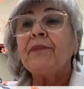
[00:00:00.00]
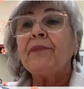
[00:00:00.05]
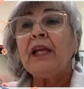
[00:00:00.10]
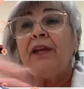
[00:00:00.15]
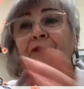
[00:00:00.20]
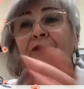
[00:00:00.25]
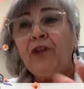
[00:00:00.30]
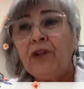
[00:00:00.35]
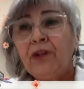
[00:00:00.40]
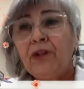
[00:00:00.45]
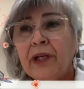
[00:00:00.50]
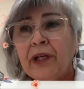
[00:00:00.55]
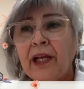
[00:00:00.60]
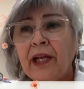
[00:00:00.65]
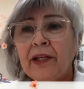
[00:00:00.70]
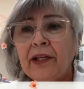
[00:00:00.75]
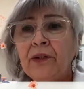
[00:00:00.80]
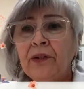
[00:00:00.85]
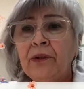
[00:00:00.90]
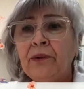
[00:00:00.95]
If you look
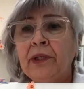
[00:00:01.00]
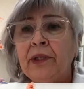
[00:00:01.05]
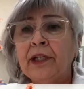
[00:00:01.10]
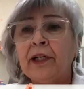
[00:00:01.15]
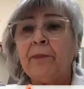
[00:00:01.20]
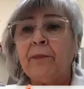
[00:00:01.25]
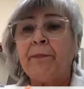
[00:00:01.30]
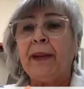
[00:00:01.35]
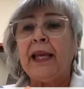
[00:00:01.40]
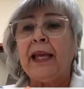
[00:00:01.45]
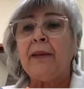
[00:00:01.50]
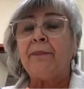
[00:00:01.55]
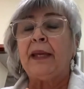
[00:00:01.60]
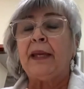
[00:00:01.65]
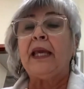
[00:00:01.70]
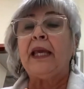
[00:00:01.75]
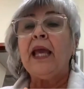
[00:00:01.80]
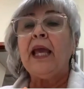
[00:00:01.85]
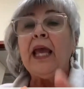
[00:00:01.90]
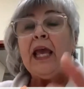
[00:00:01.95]
at a new little
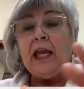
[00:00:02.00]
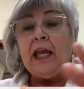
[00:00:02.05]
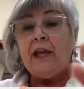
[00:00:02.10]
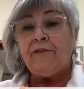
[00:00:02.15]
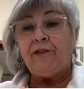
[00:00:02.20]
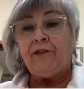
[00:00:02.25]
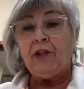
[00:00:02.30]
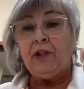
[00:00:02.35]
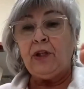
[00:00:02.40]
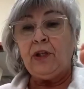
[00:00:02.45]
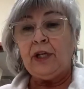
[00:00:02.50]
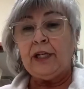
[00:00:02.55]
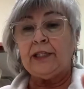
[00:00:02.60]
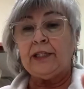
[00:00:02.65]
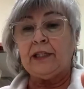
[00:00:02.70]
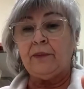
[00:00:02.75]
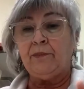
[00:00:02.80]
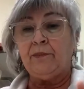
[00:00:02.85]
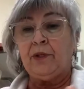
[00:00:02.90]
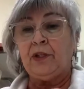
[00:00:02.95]
baby, if you look
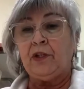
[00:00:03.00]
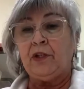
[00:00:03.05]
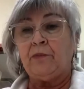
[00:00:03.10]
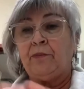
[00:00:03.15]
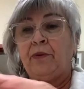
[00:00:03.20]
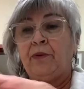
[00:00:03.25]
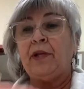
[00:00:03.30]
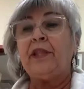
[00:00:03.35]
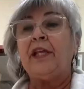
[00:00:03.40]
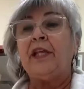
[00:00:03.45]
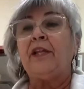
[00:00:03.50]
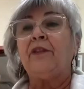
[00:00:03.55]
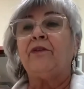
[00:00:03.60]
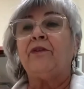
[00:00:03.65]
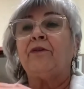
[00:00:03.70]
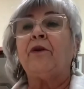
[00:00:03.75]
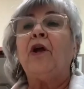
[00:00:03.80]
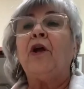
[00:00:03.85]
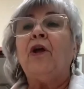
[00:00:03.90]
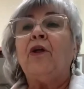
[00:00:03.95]
at them when they're breathing,
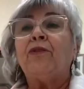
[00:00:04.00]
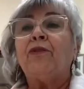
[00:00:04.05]
their